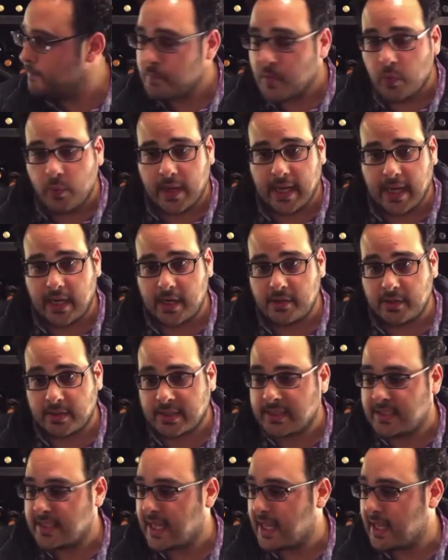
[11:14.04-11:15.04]
we got to
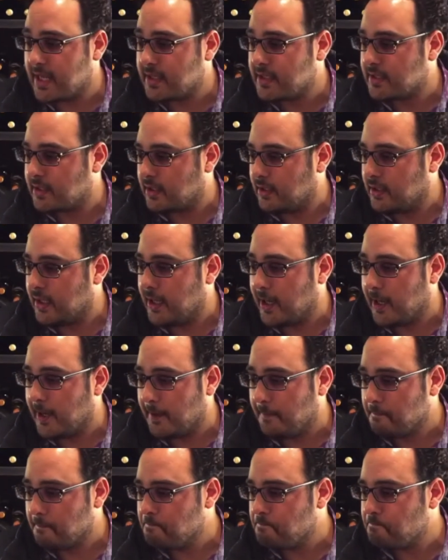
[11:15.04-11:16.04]
understand
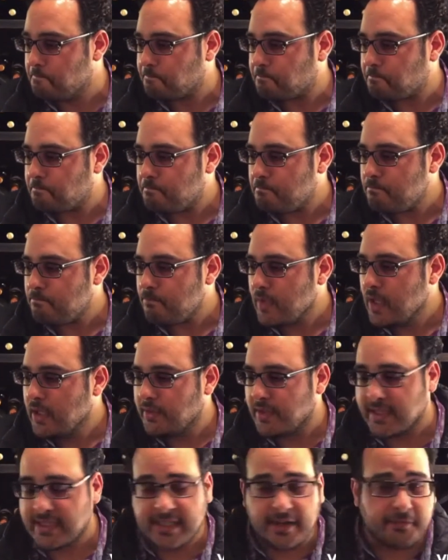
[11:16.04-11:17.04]
um, the
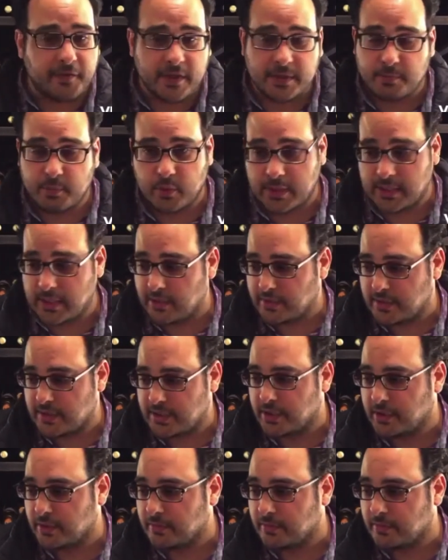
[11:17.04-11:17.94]
difference between those two.